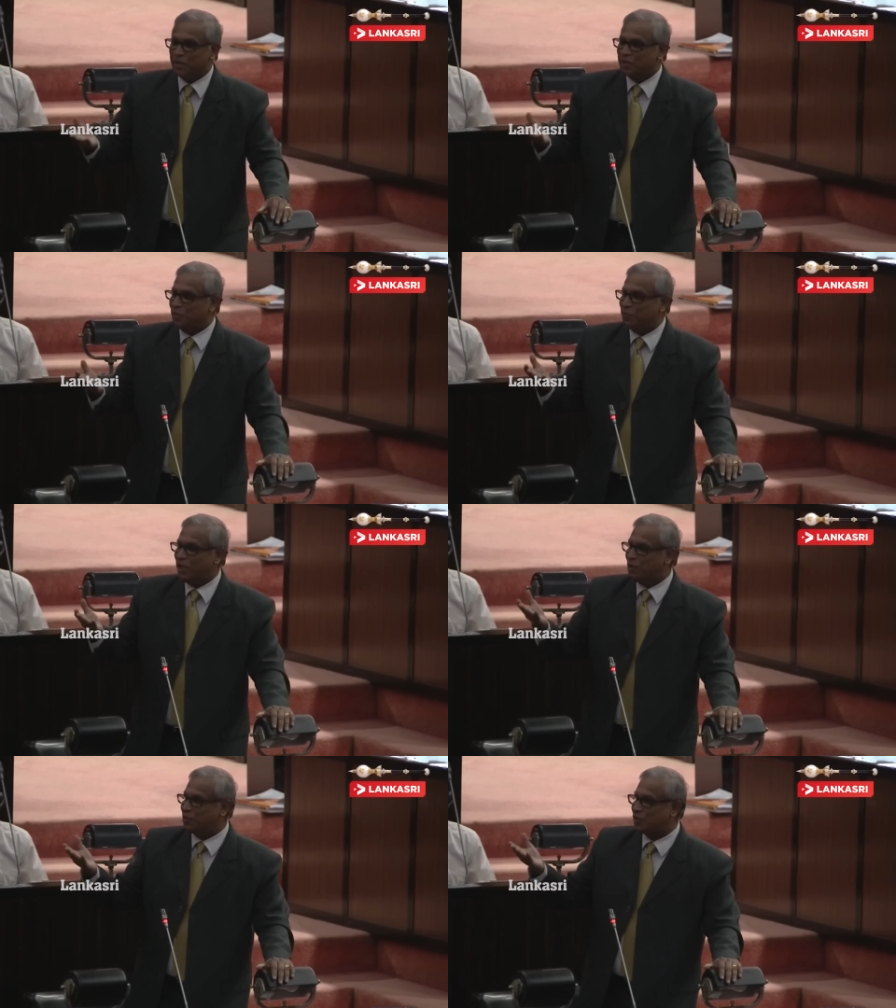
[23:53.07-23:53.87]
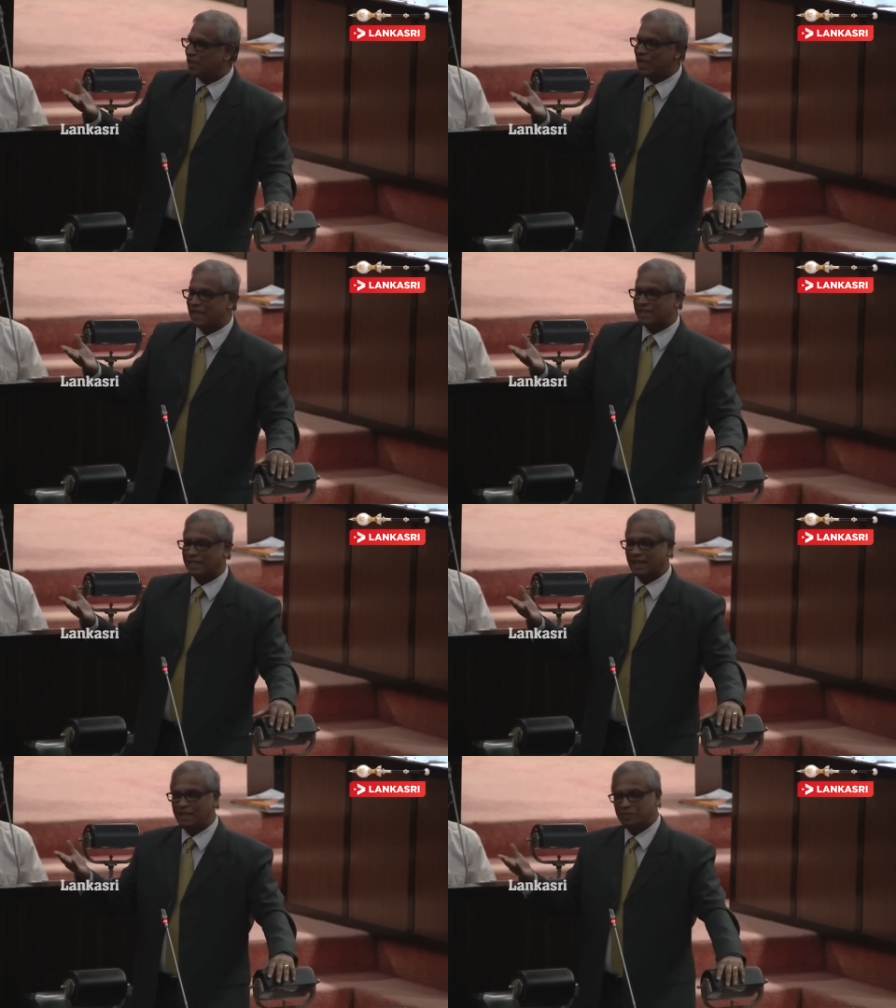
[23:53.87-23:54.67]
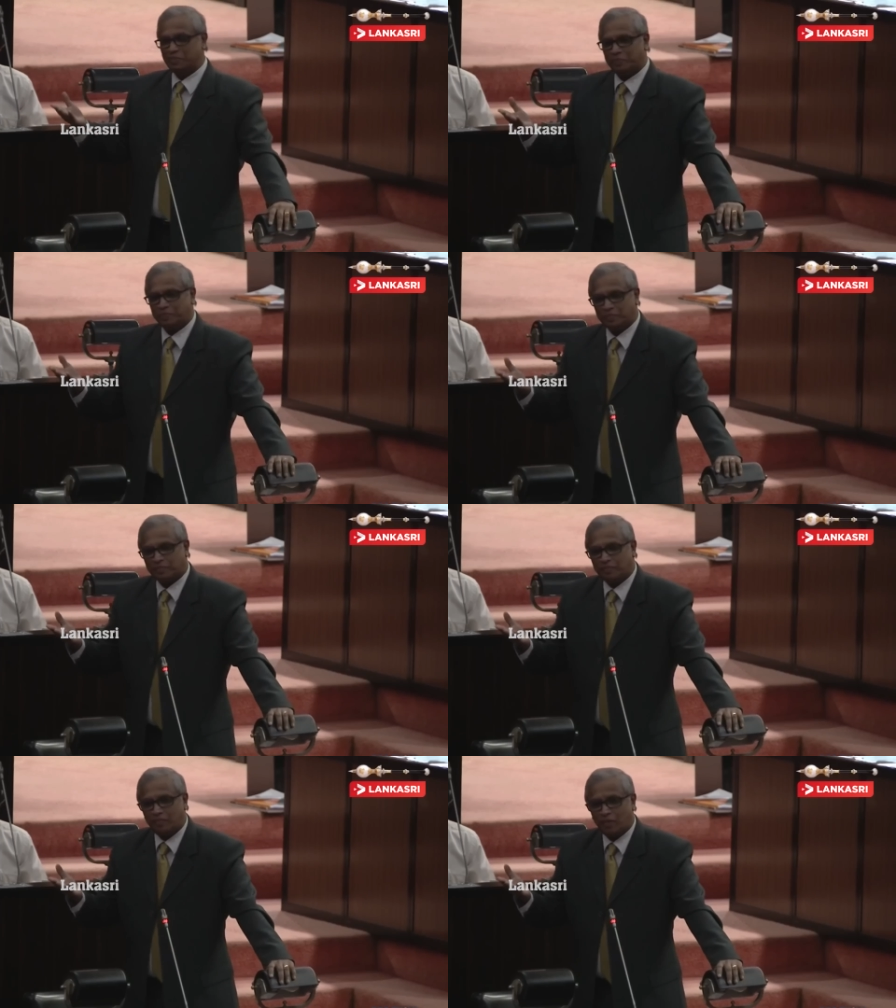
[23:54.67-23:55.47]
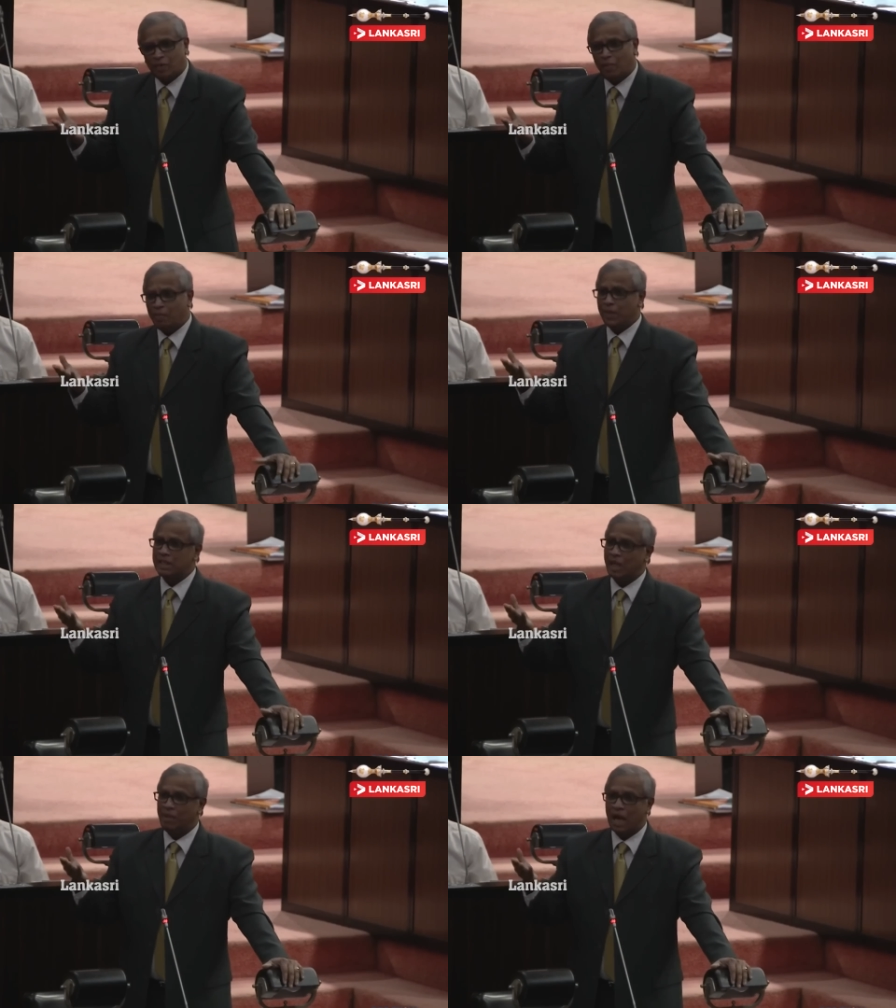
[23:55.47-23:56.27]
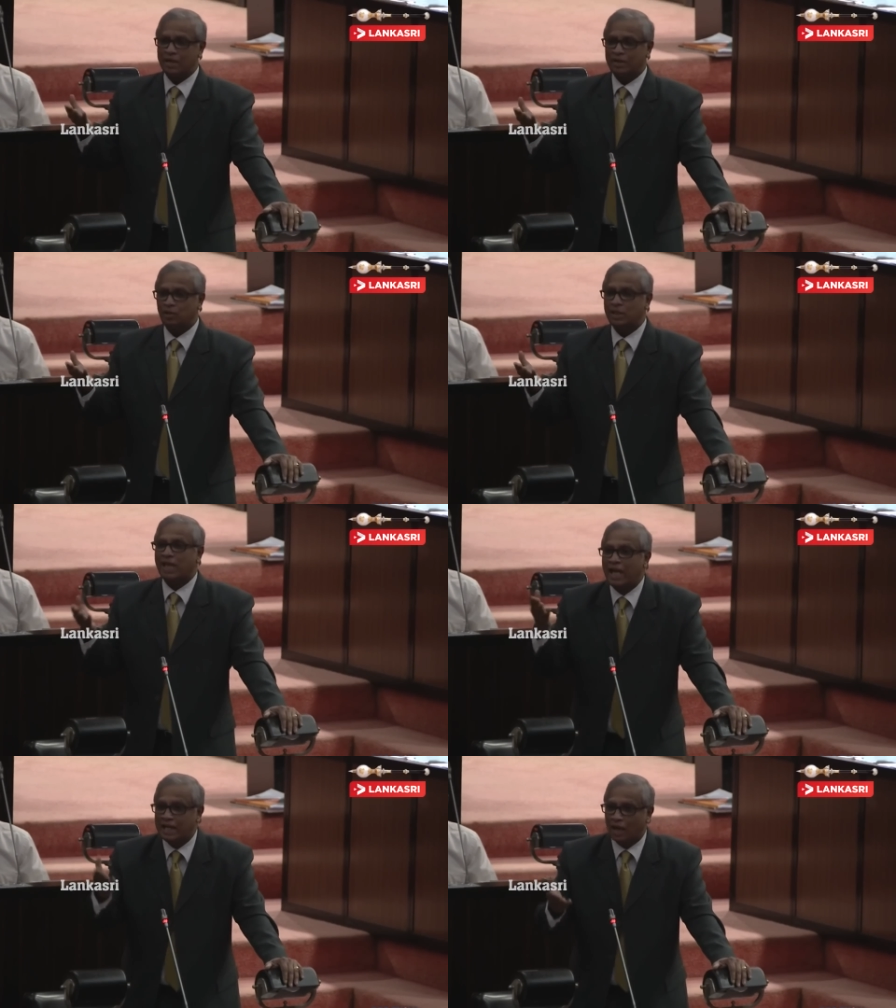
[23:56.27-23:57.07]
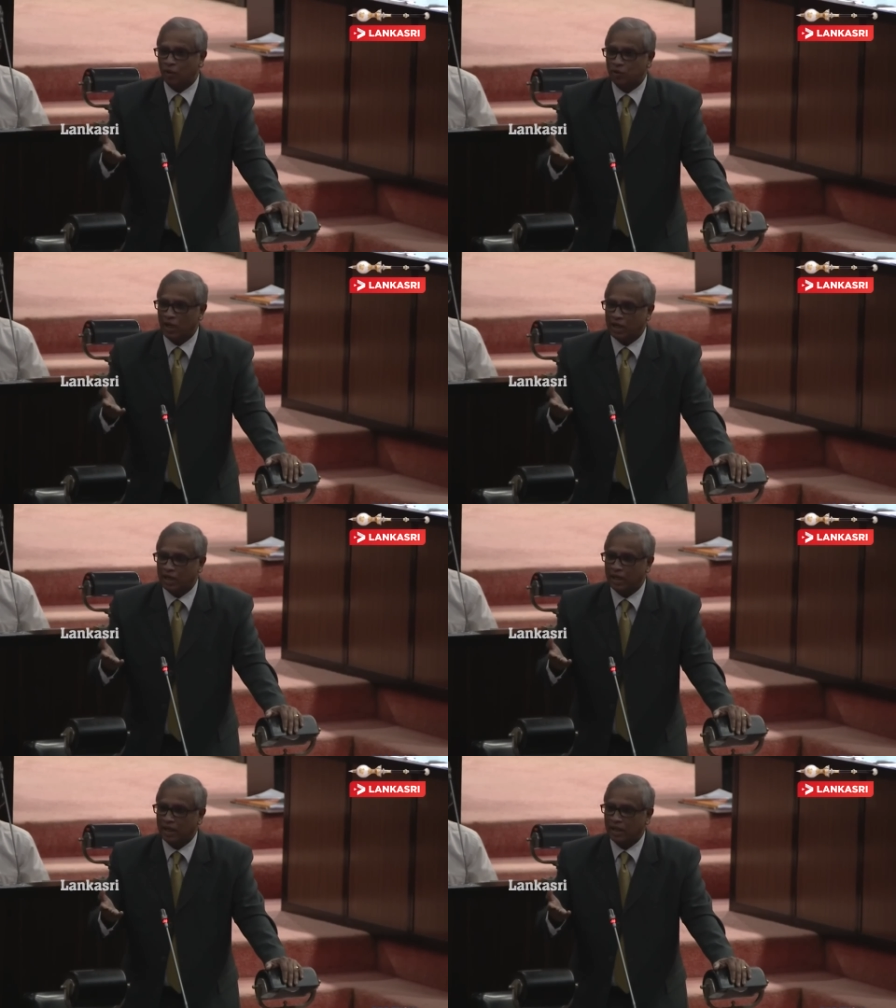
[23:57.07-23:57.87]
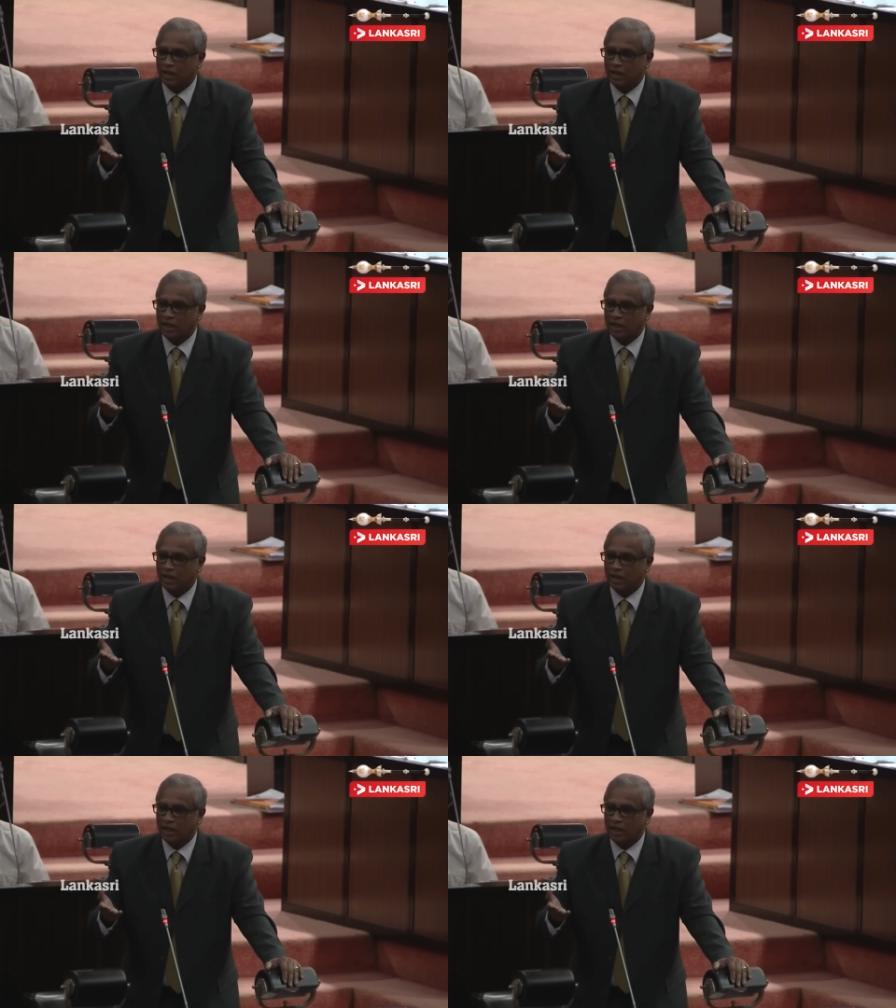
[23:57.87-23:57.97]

So PUCSL members have been asked to resign now suddenly.